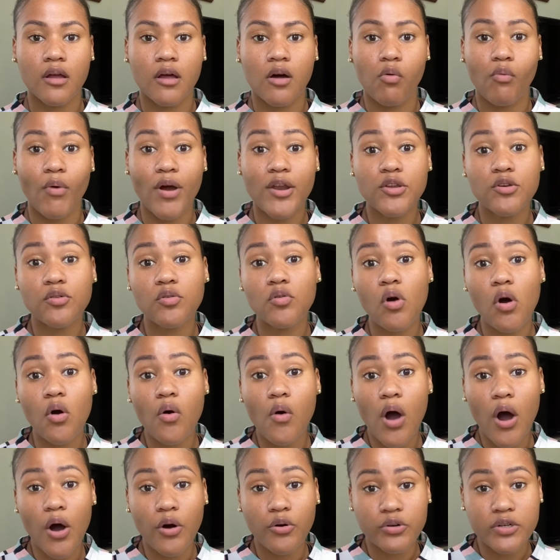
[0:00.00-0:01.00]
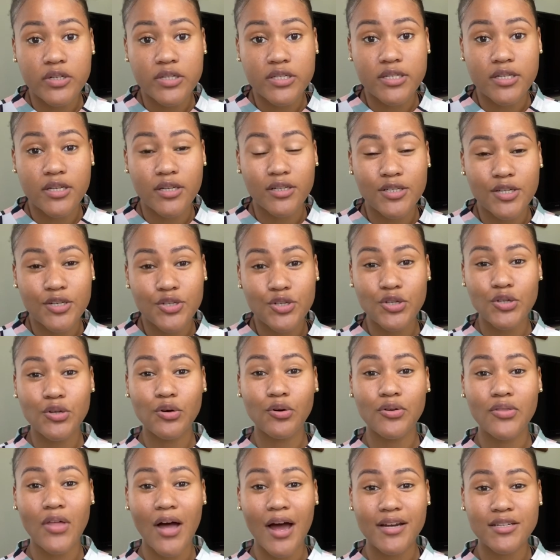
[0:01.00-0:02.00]
When you go out, did you
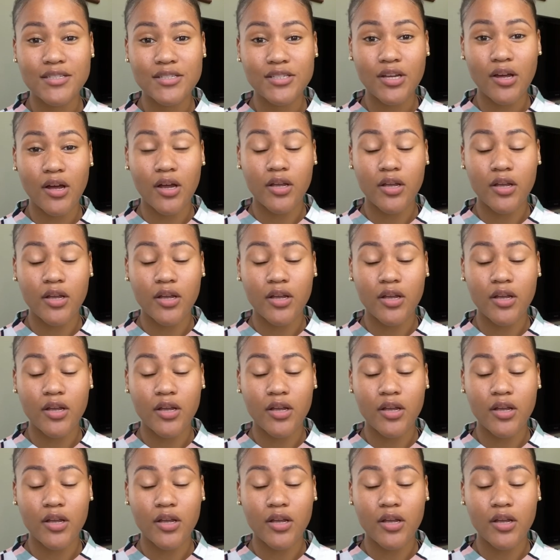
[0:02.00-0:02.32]
know that